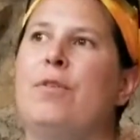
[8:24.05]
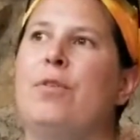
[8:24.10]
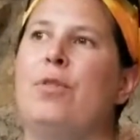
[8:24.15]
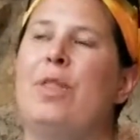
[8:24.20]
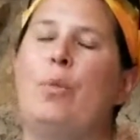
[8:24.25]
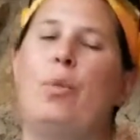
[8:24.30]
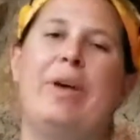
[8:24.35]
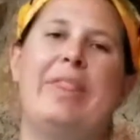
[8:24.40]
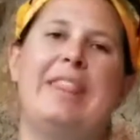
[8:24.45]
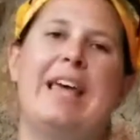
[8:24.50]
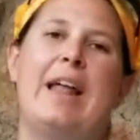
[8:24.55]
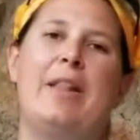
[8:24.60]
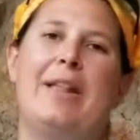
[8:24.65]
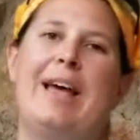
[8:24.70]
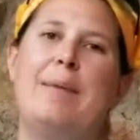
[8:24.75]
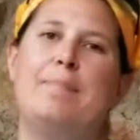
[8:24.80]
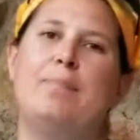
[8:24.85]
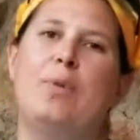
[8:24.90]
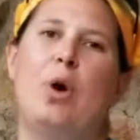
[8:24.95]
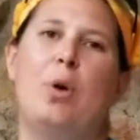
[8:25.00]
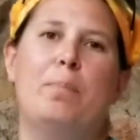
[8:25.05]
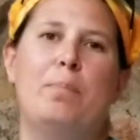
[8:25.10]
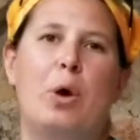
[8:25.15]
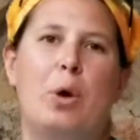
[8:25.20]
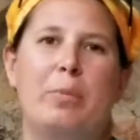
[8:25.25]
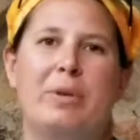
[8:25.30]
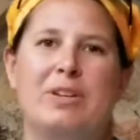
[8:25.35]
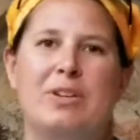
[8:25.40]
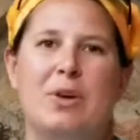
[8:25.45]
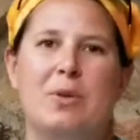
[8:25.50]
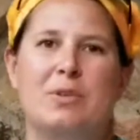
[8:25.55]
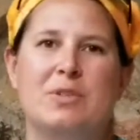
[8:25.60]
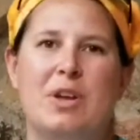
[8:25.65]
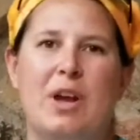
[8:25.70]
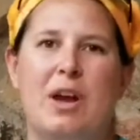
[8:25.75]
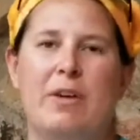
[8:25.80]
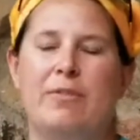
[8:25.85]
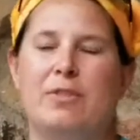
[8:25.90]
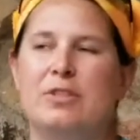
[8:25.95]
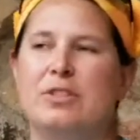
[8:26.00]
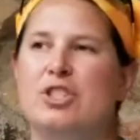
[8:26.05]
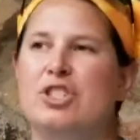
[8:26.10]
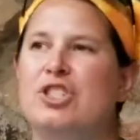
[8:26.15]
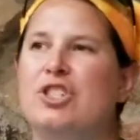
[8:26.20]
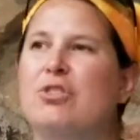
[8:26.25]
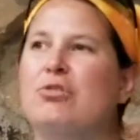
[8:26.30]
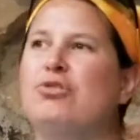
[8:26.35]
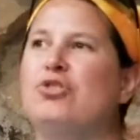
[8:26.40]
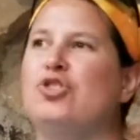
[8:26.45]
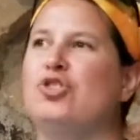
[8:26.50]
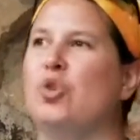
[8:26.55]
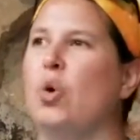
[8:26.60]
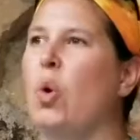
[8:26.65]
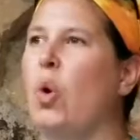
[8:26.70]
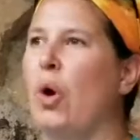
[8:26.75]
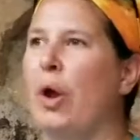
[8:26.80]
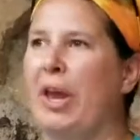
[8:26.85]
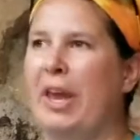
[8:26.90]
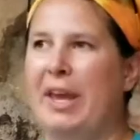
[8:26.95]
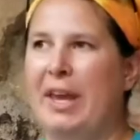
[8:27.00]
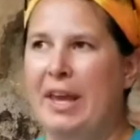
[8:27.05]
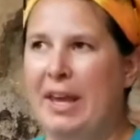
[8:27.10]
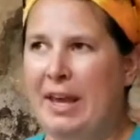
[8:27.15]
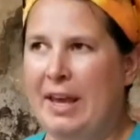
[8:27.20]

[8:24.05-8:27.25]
when that light bulb moment goes off and sheer joy